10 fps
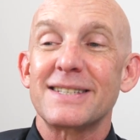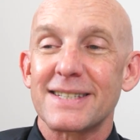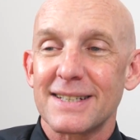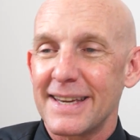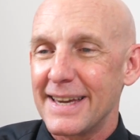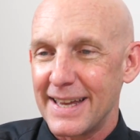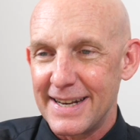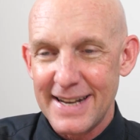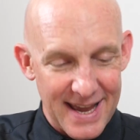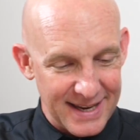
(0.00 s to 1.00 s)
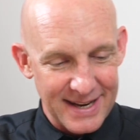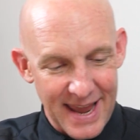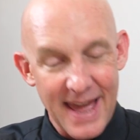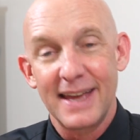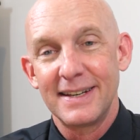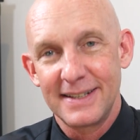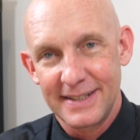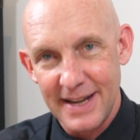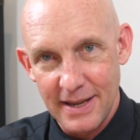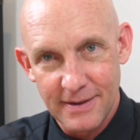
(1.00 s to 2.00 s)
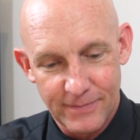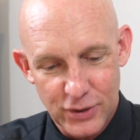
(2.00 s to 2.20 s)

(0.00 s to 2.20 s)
sling night and day.